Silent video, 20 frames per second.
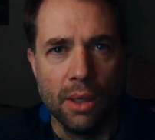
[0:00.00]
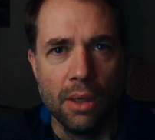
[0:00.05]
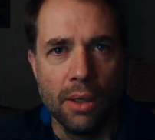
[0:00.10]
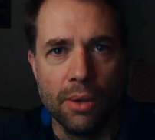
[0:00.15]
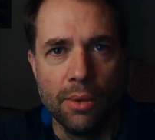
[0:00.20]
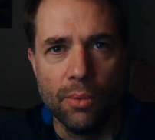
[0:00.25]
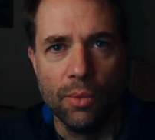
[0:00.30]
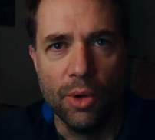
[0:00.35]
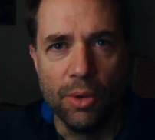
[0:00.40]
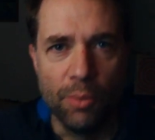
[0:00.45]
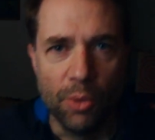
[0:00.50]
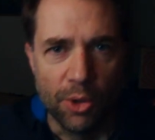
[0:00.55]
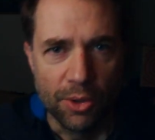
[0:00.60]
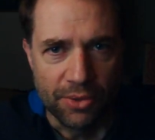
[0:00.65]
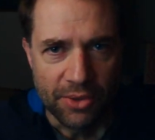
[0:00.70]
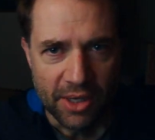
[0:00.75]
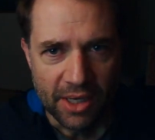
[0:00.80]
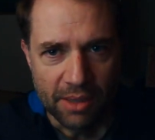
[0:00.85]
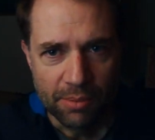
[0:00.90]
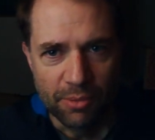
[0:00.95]
One more
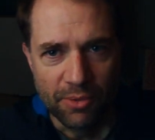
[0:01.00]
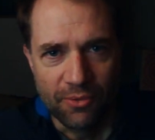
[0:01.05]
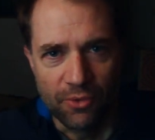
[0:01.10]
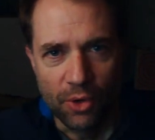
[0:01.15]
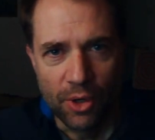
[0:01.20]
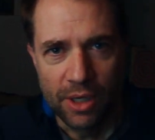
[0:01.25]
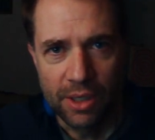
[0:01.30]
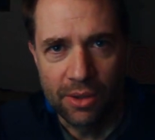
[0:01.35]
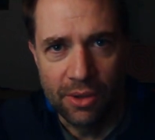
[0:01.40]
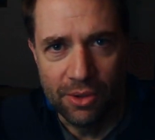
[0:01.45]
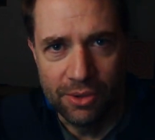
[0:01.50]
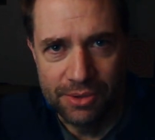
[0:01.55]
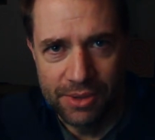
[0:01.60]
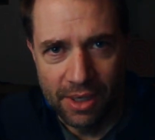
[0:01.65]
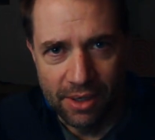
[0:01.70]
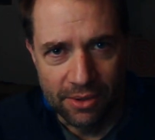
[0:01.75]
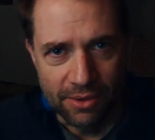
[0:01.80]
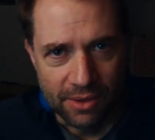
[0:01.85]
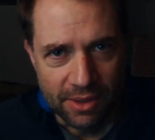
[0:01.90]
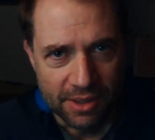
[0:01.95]
thing before I close
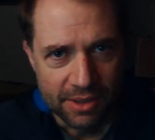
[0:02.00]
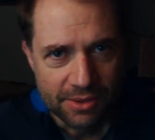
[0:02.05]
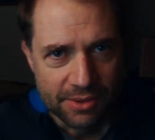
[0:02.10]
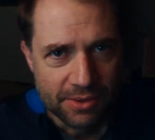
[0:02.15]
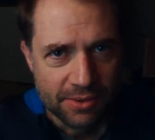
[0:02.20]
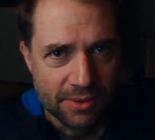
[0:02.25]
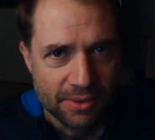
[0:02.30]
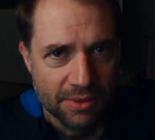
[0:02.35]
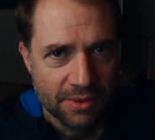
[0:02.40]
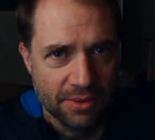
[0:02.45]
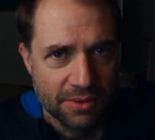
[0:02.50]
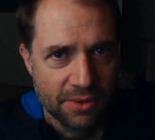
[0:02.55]
out this